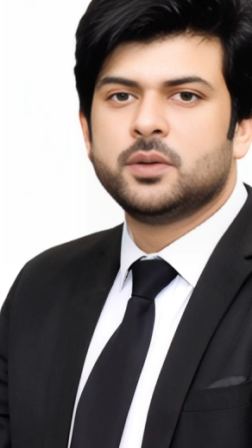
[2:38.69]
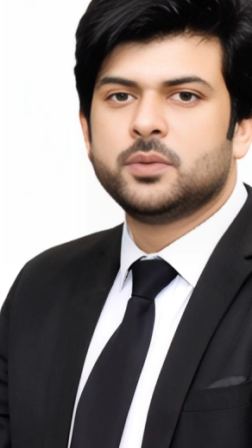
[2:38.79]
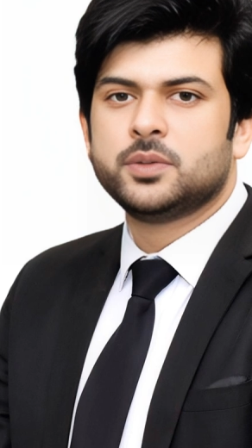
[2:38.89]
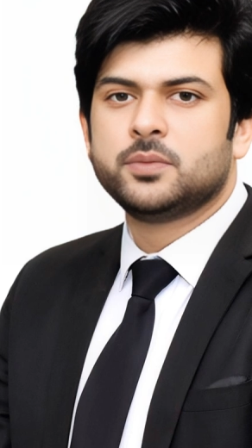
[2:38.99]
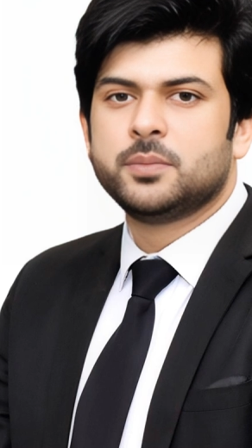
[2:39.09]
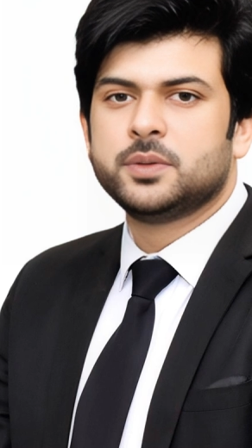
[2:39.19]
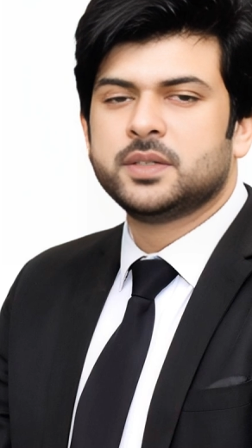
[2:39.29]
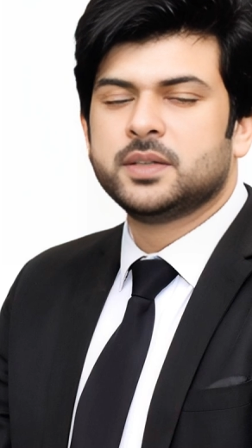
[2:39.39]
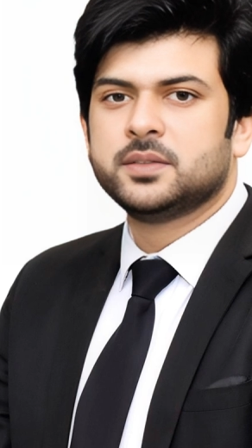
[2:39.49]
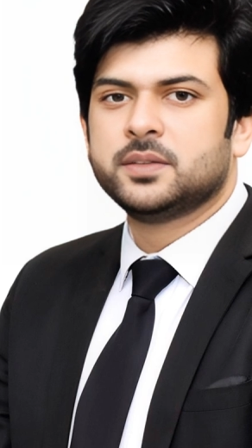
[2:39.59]
which
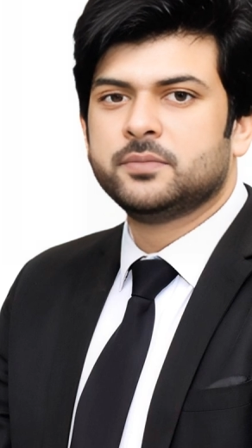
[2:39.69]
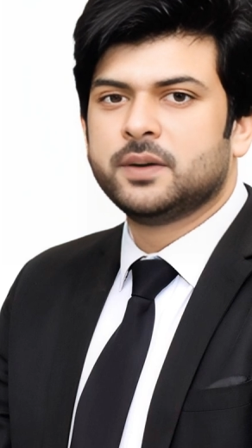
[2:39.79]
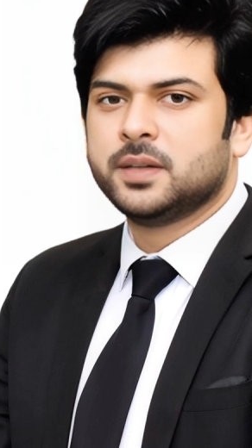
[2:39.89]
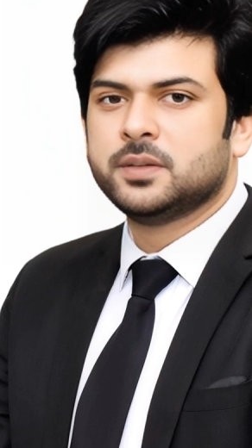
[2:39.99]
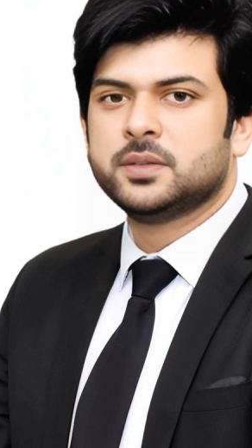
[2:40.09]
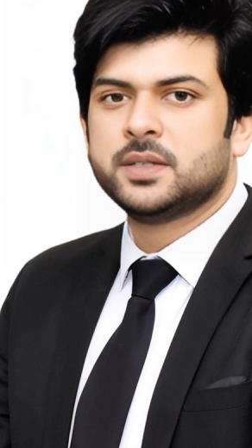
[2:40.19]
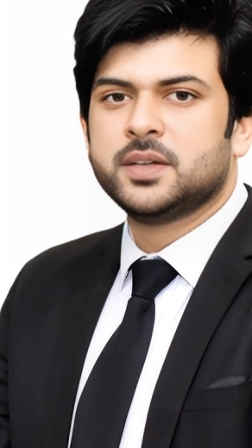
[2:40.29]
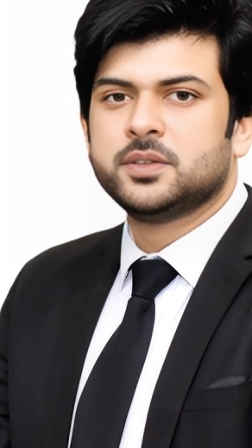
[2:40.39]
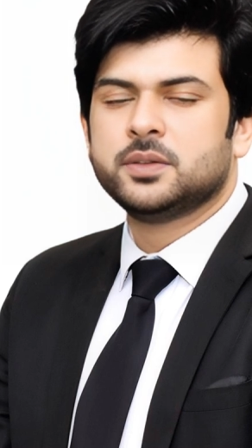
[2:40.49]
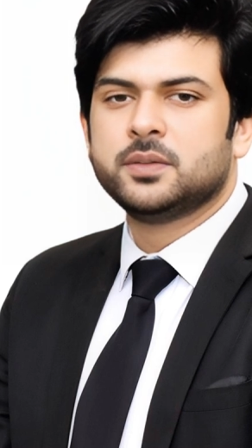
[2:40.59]
represents the
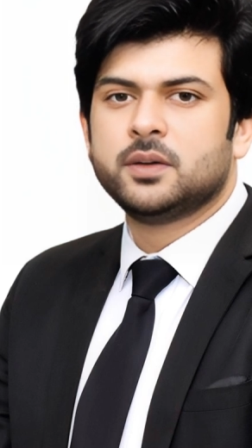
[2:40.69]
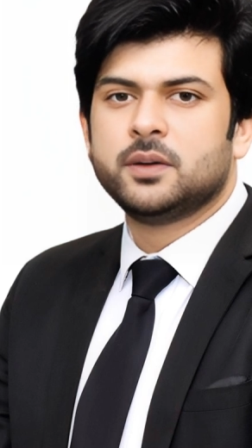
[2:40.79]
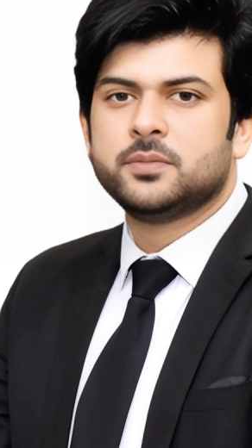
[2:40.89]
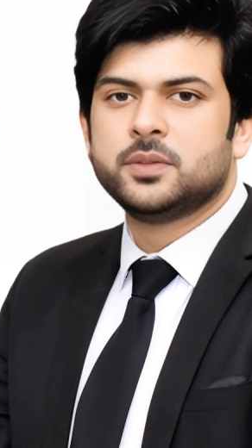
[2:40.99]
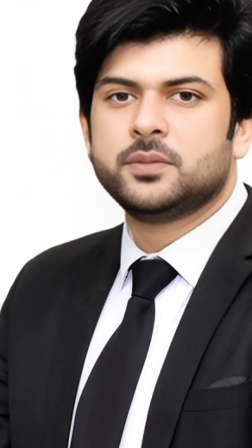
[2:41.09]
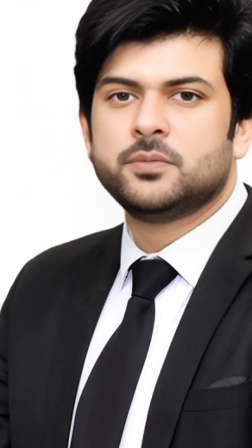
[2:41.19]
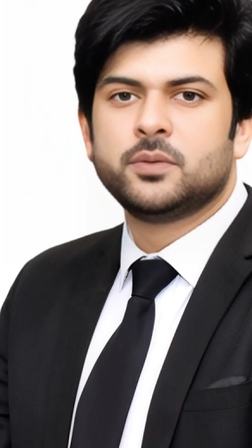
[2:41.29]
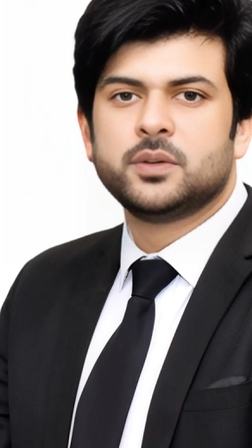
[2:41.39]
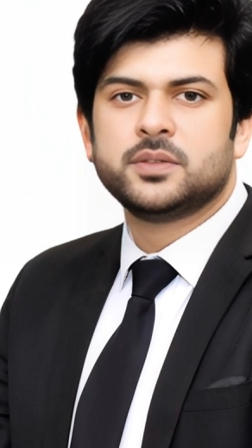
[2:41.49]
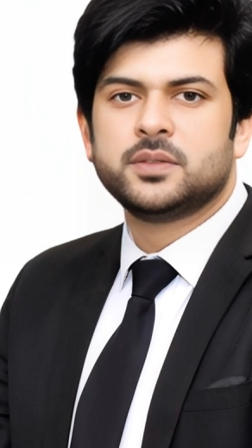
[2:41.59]
finalization of the
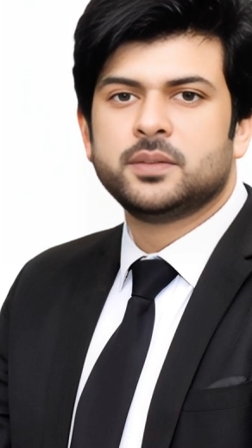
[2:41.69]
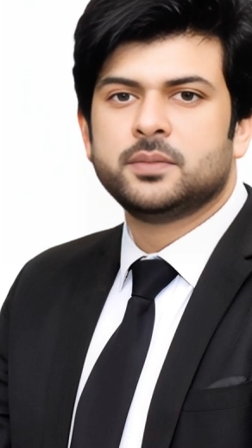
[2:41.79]
divorce.